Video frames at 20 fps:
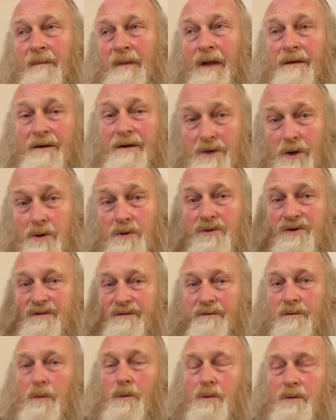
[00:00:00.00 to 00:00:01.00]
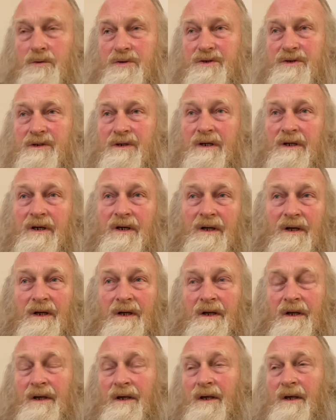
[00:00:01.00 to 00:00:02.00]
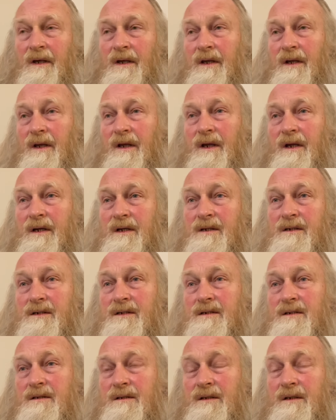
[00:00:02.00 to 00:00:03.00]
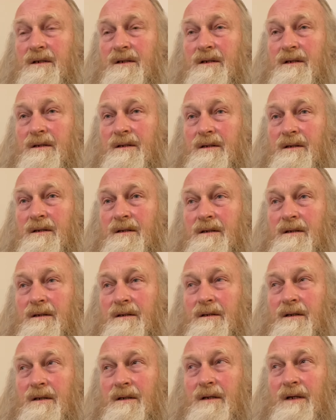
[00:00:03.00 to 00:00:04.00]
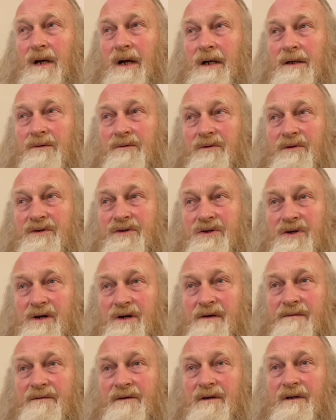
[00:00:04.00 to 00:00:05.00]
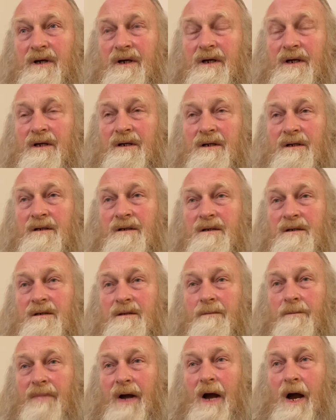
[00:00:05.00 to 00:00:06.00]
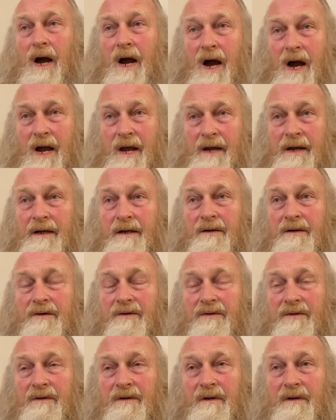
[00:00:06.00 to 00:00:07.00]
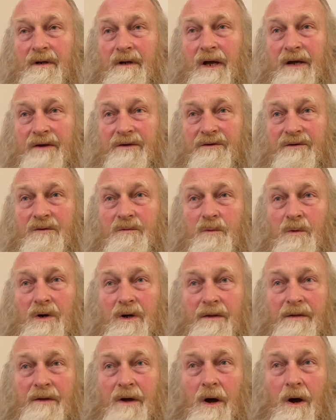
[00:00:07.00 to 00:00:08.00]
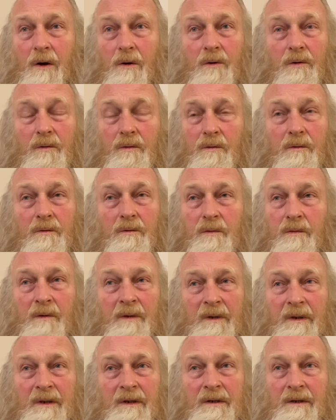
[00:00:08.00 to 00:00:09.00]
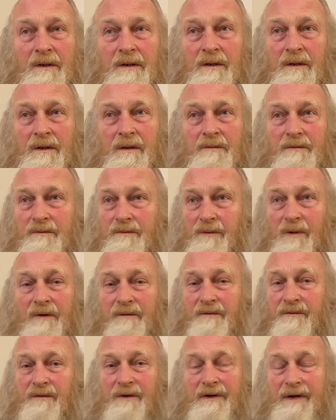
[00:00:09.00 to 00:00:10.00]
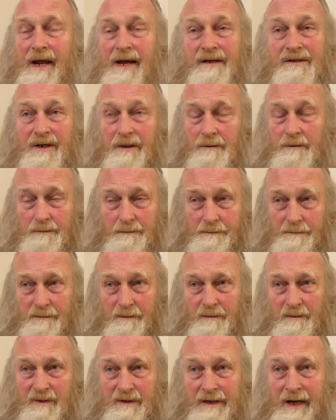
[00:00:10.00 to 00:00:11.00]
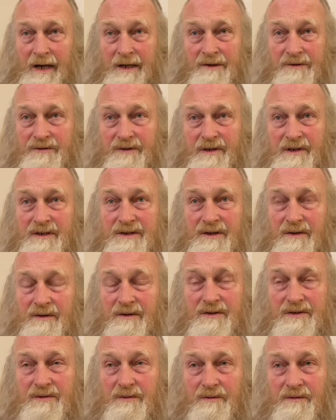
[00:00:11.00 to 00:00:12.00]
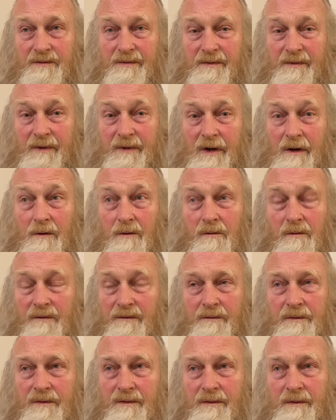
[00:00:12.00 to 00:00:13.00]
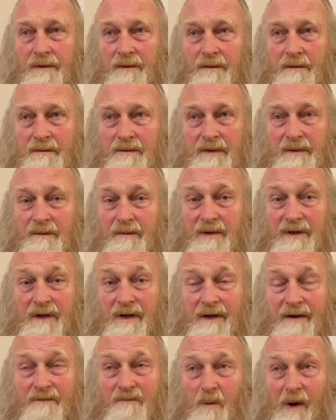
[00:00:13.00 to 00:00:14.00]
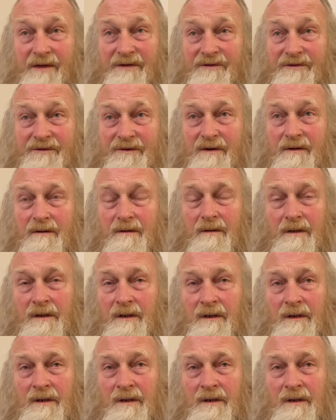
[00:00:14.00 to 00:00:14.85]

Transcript: The news, of course, is unreservedly behind, as it were, the whole of the NATO countries, so the sort of the whole kind of Western